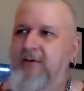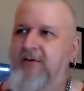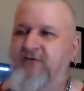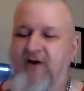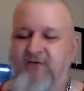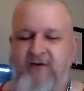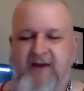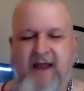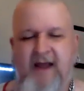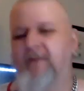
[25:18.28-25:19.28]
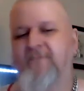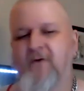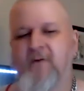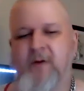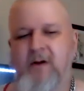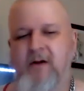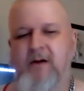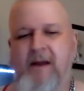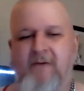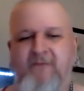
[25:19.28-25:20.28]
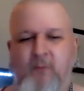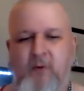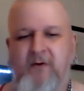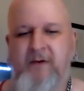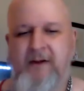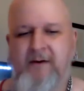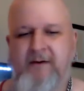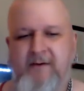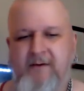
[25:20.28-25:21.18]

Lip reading: the Cheshire Cat from Alice in Wonderland,